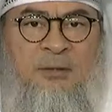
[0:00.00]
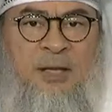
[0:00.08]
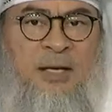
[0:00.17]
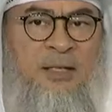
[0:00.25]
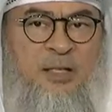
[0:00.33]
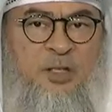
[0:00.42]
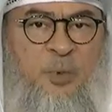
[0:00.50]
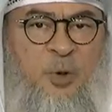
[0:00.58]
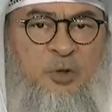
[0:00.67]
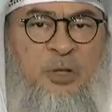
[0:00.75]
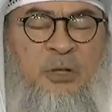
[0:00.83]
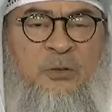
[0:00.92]
like the
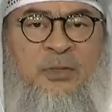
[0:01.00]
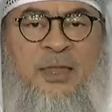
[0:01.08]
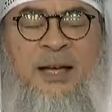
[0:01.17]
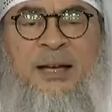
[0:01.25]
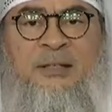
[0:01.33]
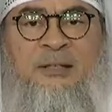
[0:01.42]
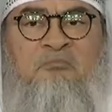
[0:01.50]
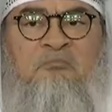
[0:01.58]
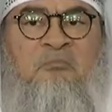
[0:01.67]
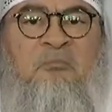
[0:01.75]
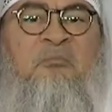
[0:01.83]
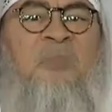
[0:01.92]
exposure of thighs?
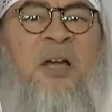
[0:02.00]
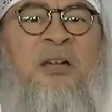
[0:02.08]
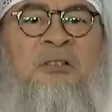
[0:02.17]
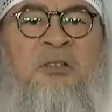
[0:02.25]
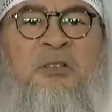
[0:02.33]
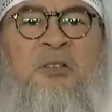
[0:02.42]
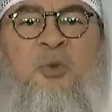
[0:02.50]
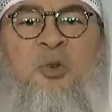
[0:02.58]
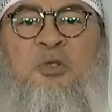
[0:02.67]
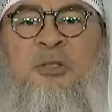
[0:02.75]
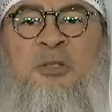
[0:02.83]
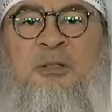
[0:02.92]
The answer is
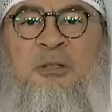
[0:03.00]
most